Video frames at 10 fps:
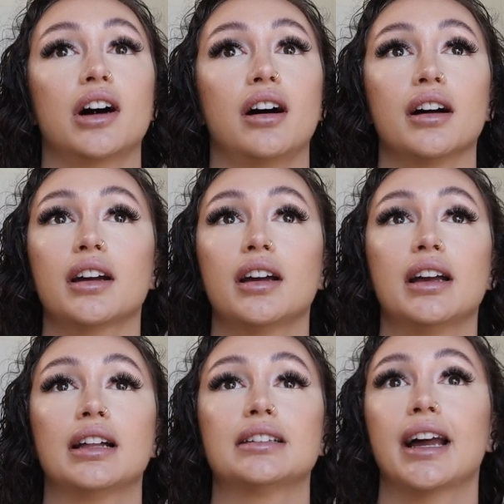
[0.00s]
talk,
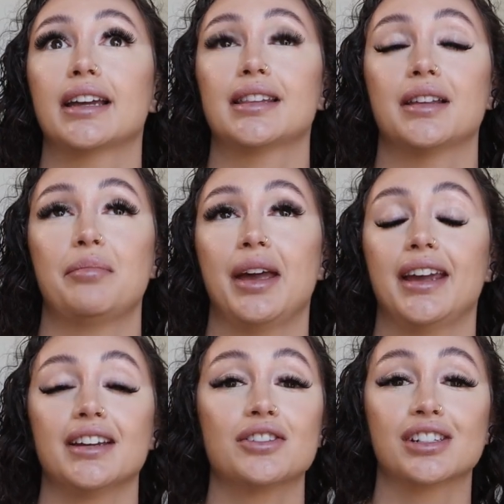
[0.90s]
like the
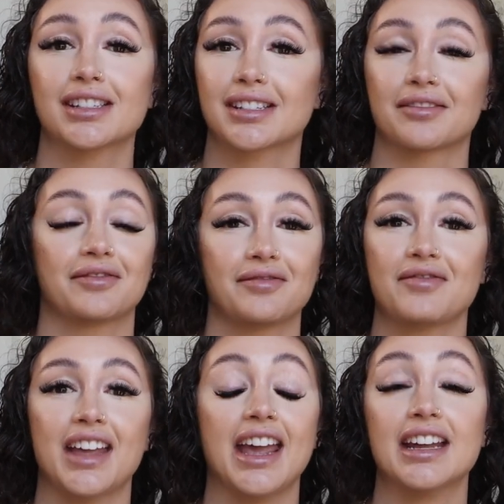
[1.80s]
pain just
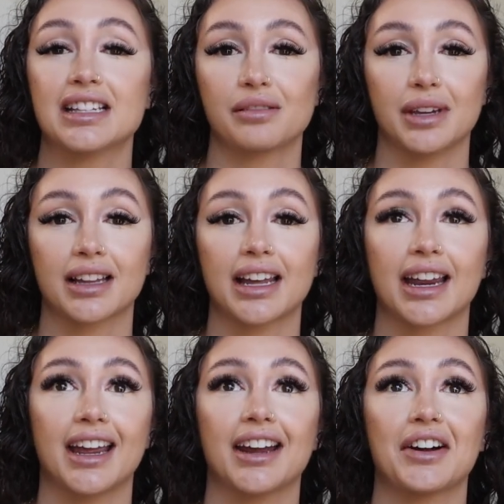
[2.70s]
hits me.
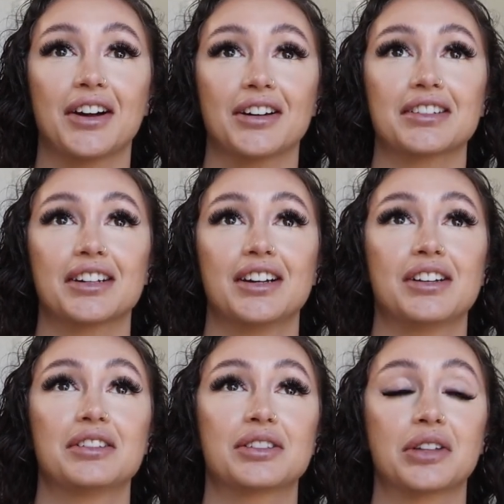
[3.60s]
Like it hurt
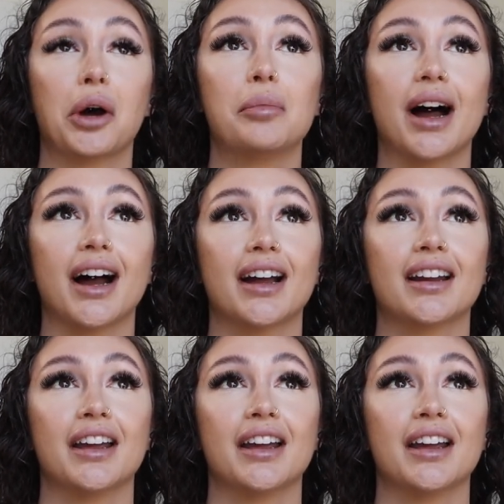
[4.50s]
so bad.